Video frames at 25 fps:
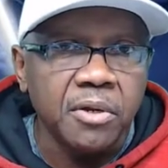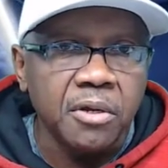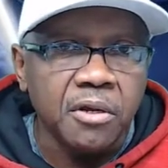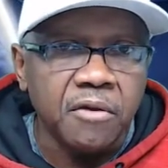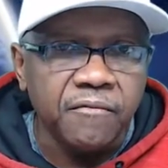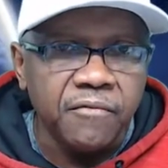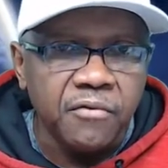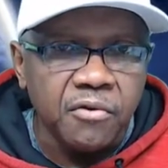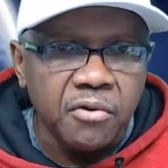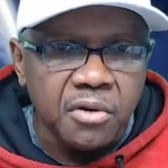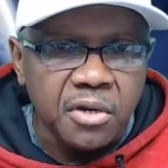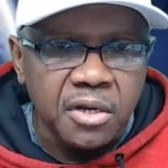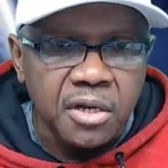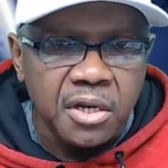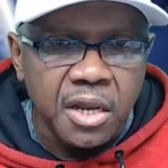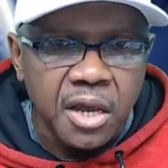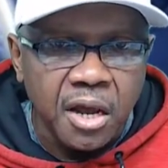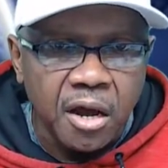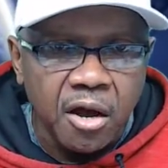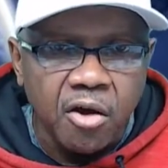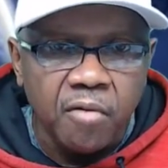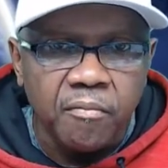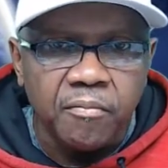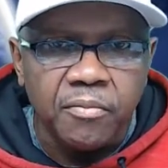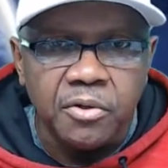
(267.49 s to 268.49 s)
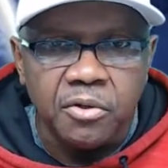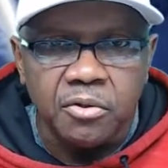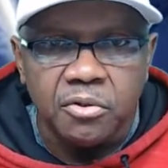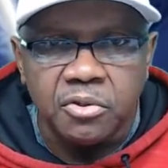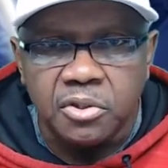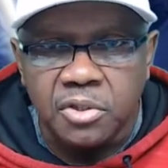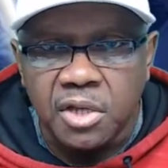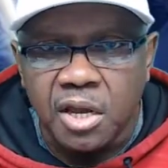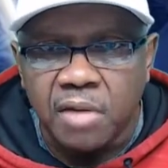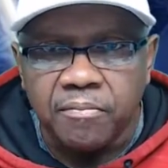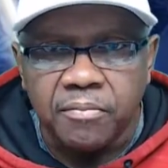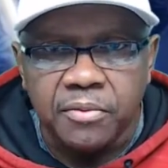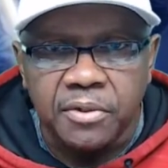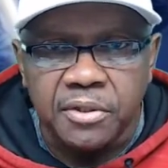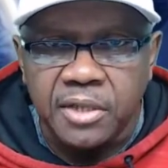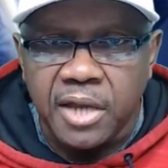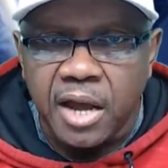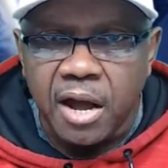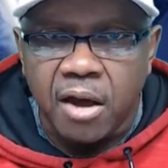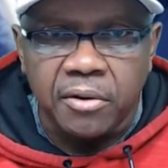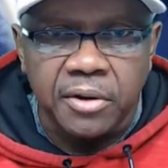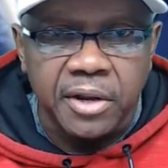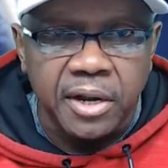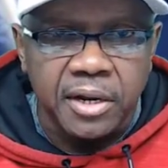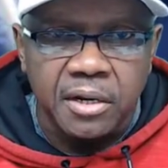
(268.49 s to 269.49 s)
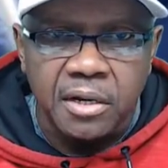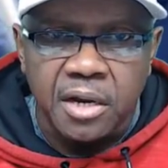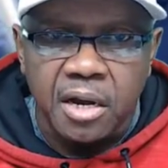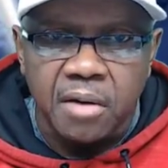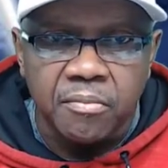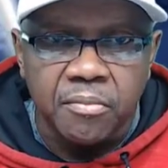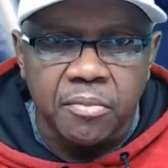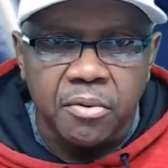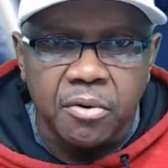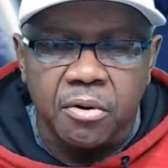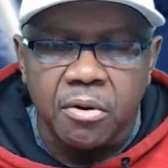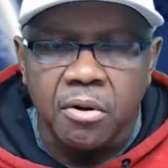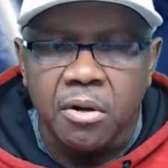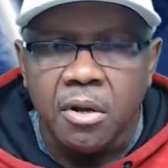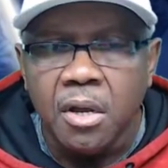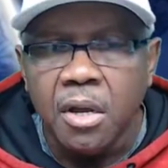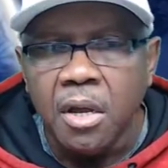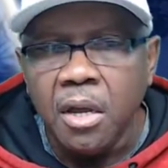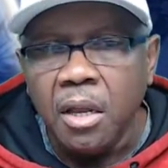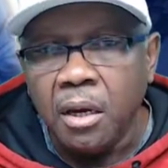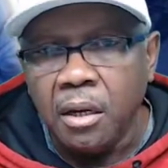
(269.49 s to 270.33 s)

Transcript: If you need help, you simply dial that number.